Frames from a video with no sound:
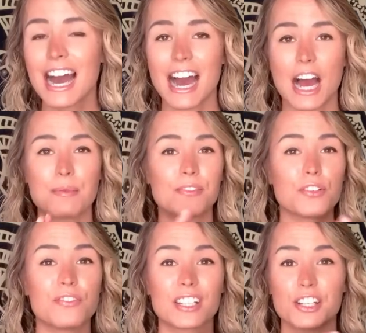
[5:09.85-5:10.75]
if
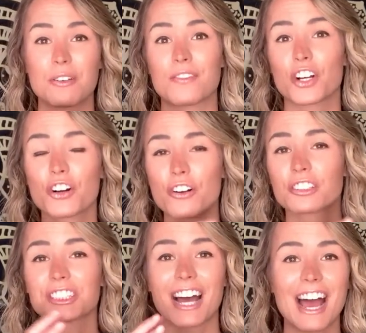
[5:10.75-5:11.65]
you feel like you have a
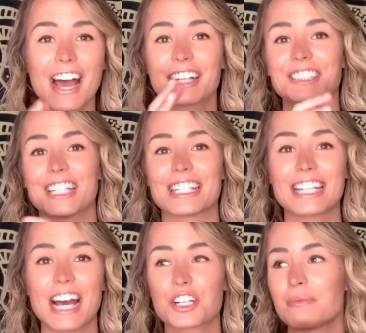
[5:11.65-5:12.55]
curse, a hex, an
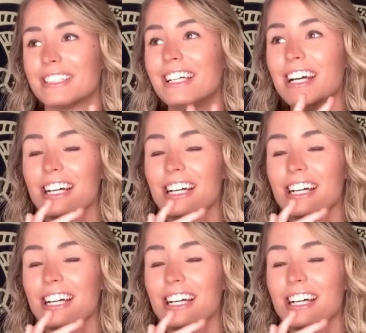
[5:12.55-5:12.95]
attachment,